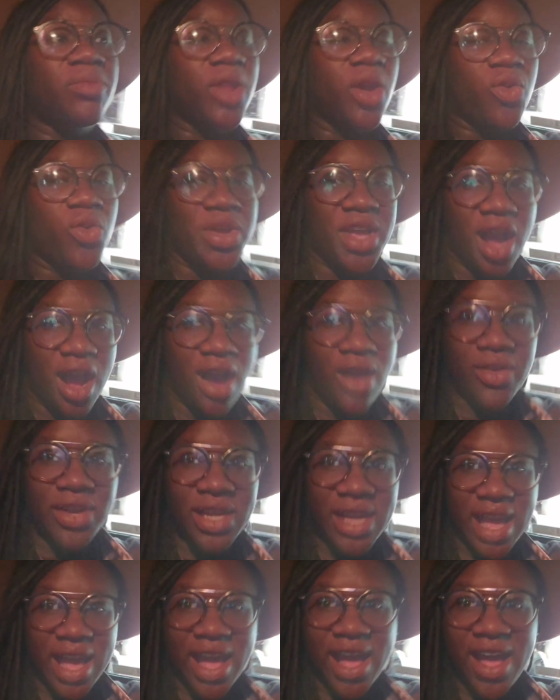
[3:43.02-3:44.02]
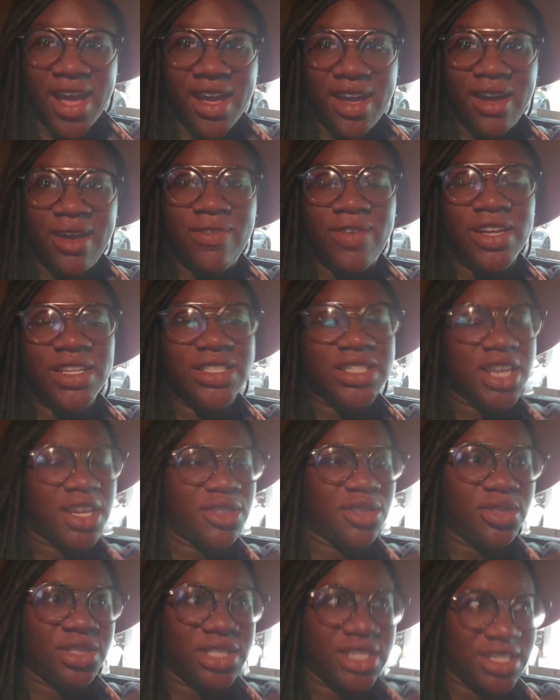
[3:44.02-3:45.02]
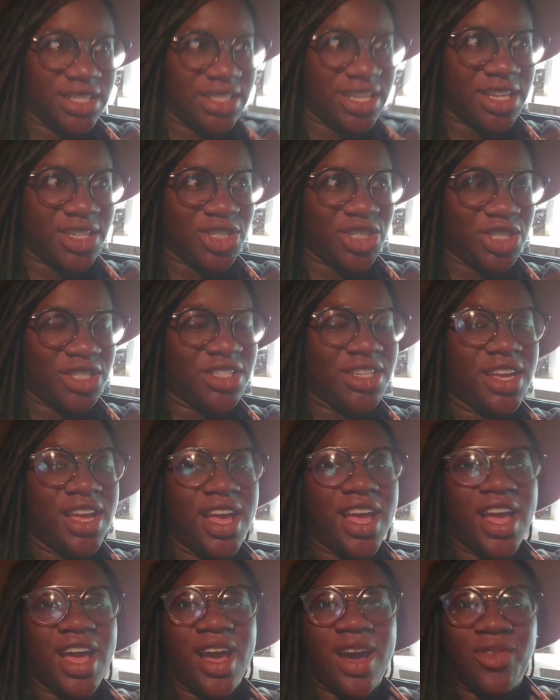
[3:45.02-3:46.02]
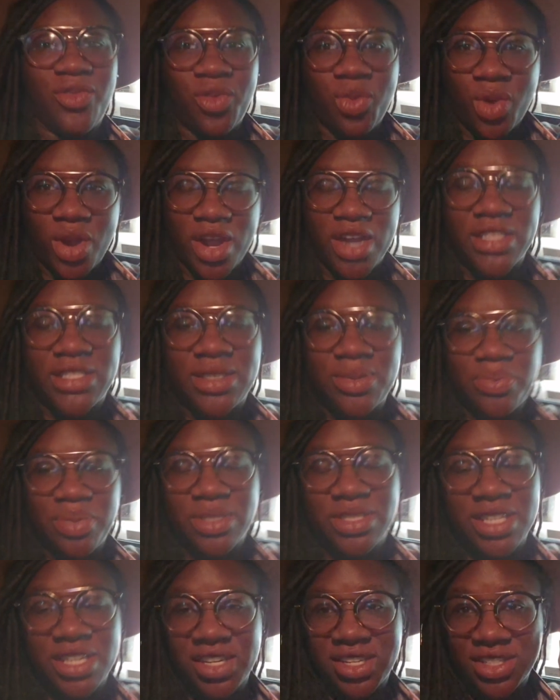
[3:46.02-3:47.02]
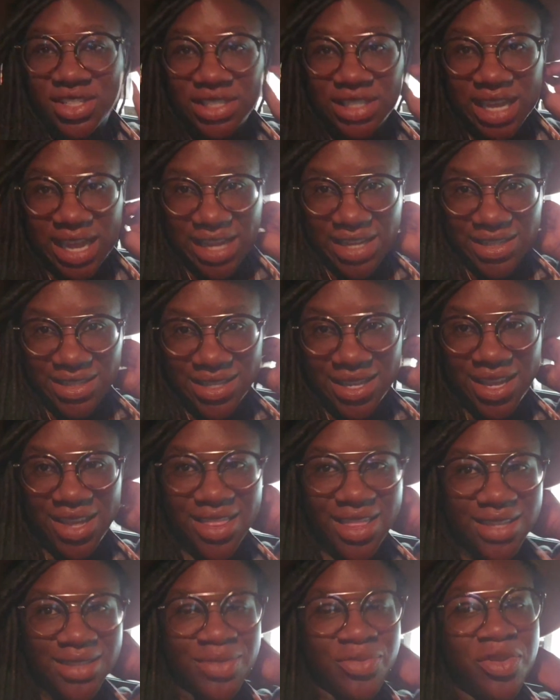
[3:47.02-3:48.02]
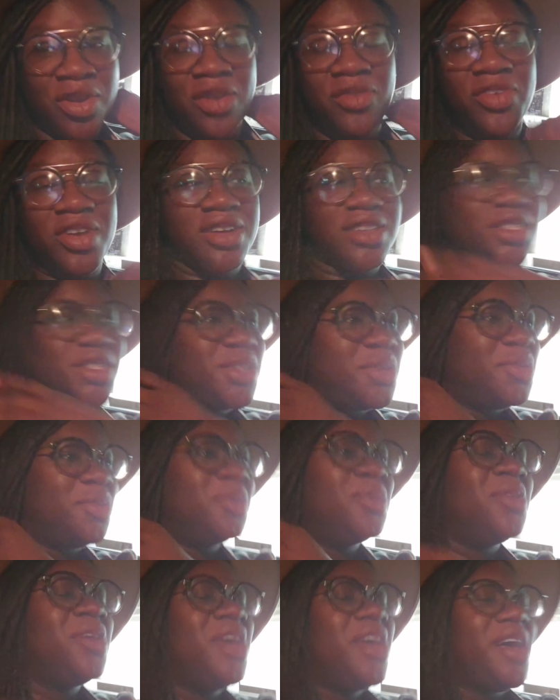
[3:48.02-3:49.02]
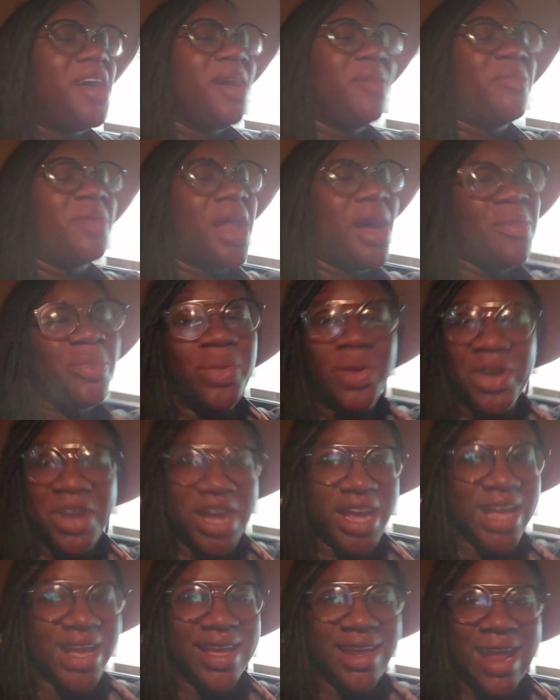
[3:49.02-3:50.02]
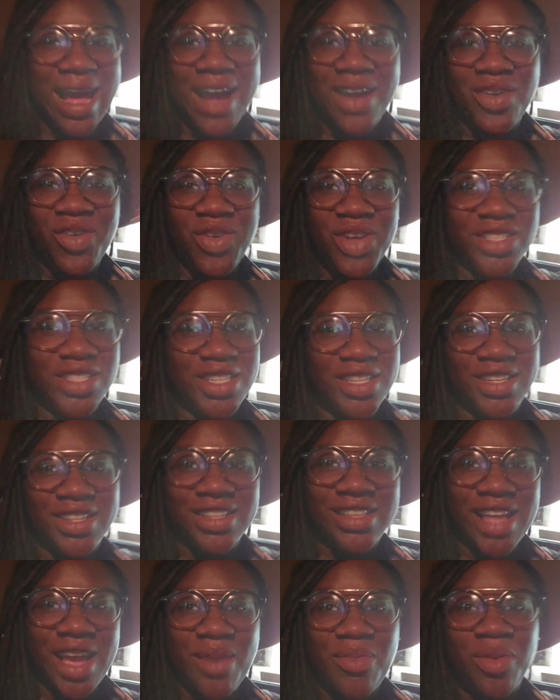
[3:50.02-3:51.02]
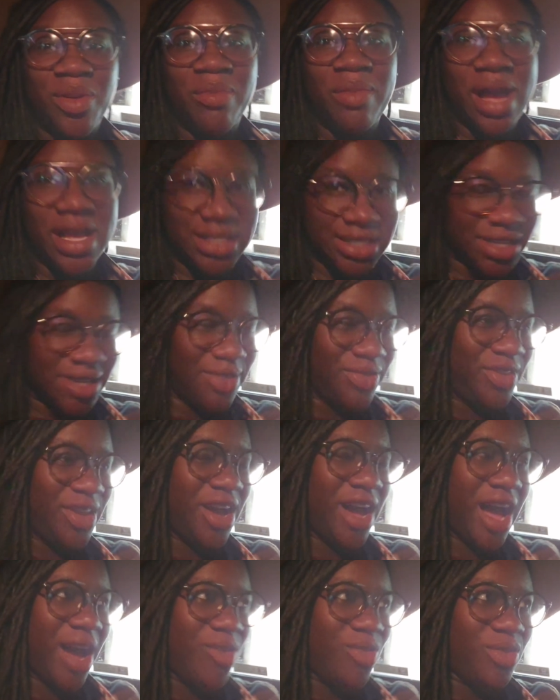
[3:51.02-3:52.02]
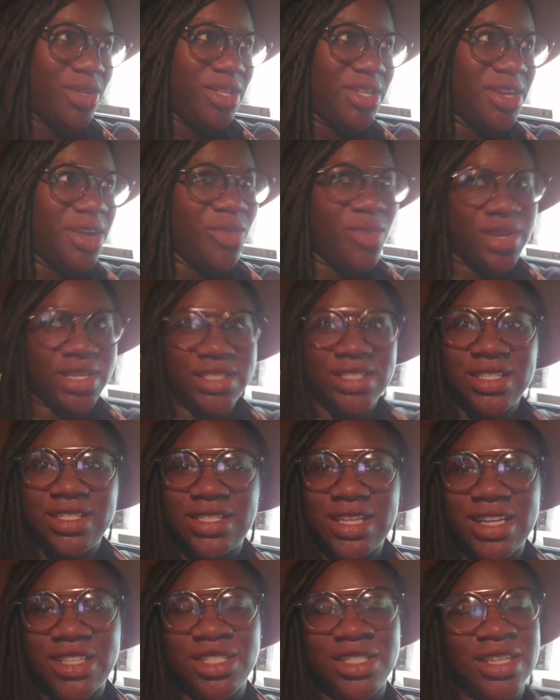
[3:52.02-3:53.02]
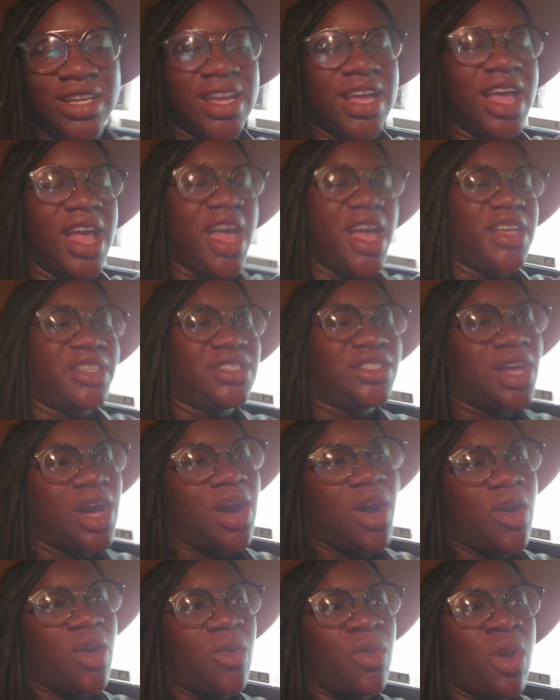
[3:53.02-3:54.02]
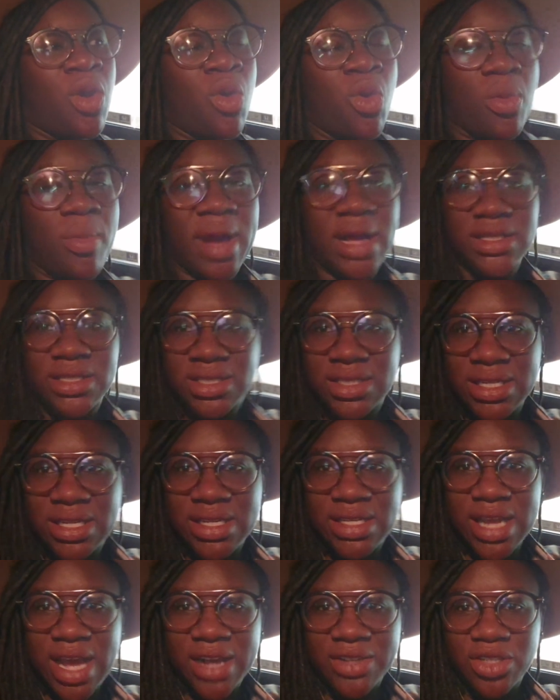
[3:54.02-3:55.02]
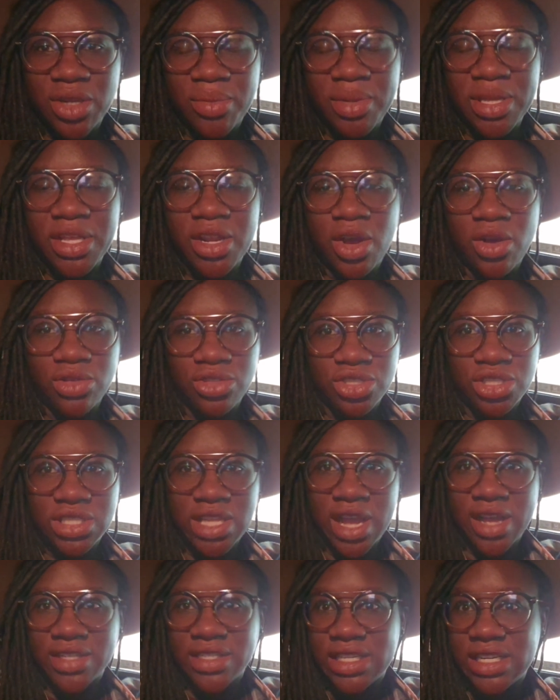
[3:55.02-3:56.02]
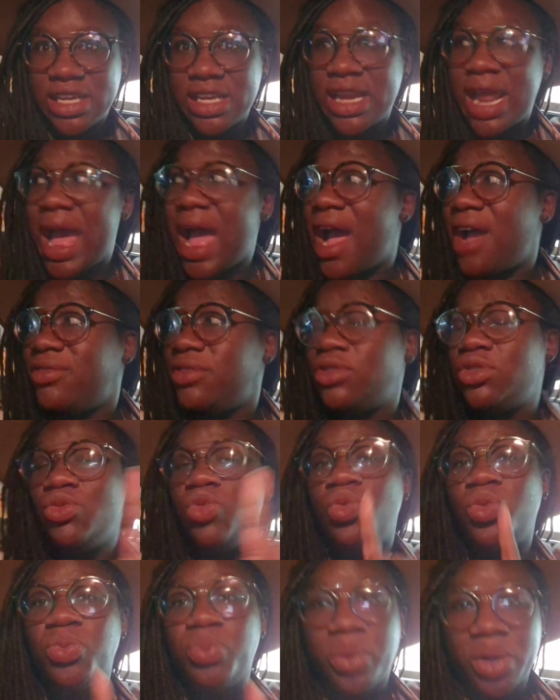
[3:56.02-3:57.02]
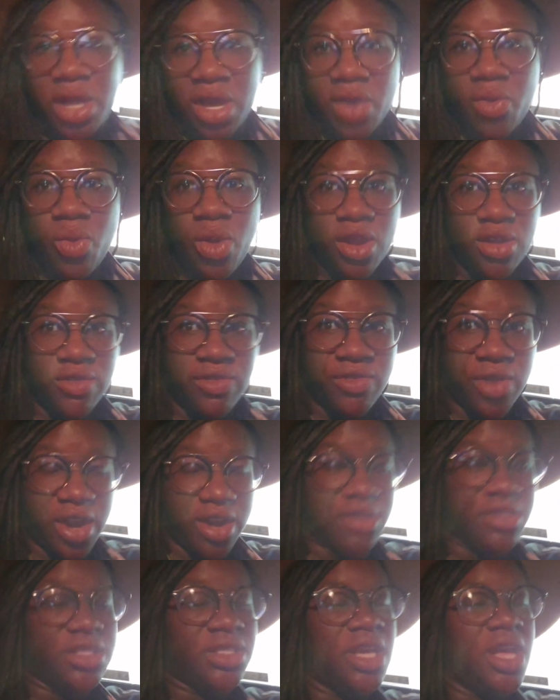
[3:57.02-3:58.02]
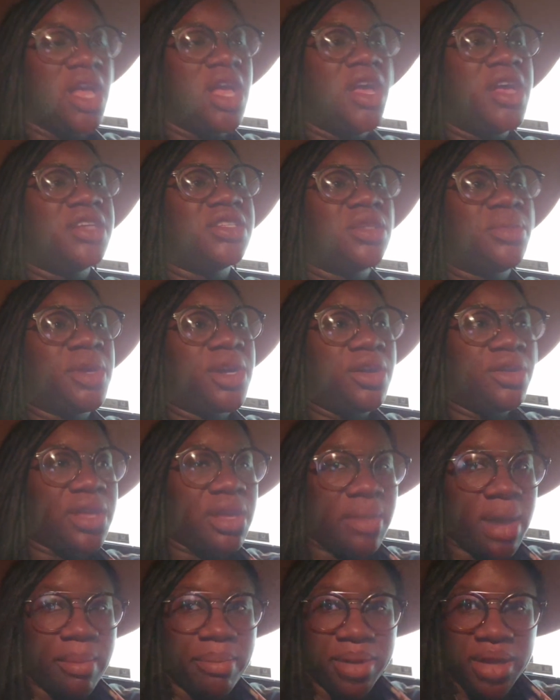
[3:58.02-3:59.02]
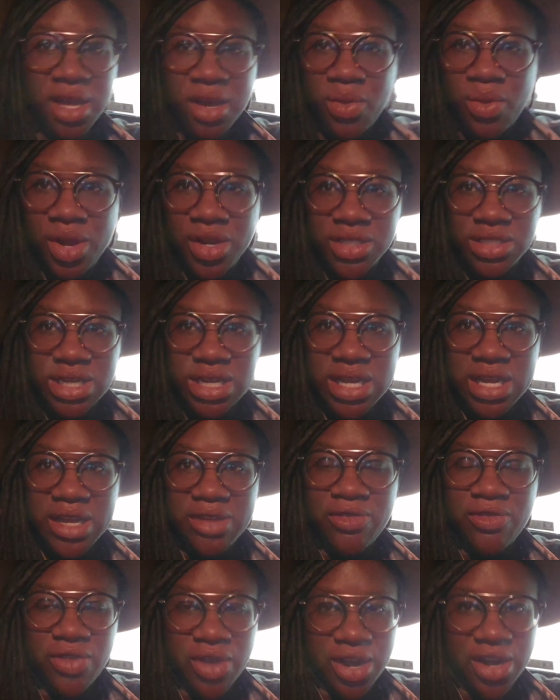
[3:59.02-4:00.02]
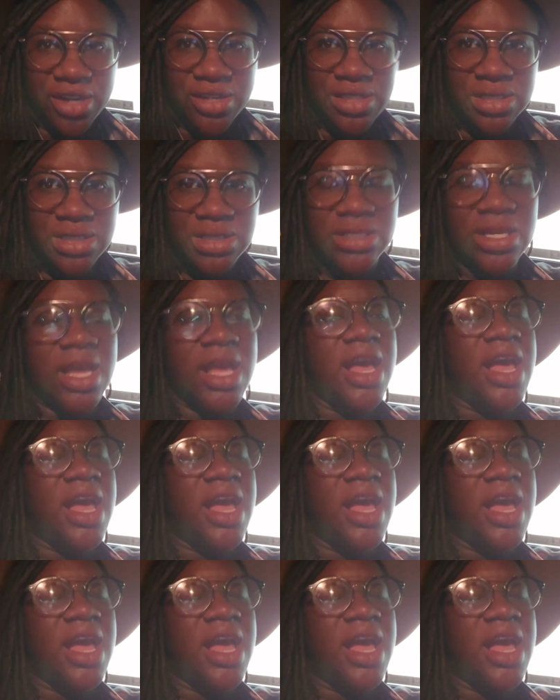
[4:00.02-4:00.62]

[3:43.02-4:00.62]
We already have a scheduled C-section for a particular date that's very, very soon. But I'm praying I go into labor myself, y'all. I really don't want a C-section. So we're about to see the doctor. I'm going to get an ultrasound done. I have to do blood work first. So I'm going to go get my blood work done first.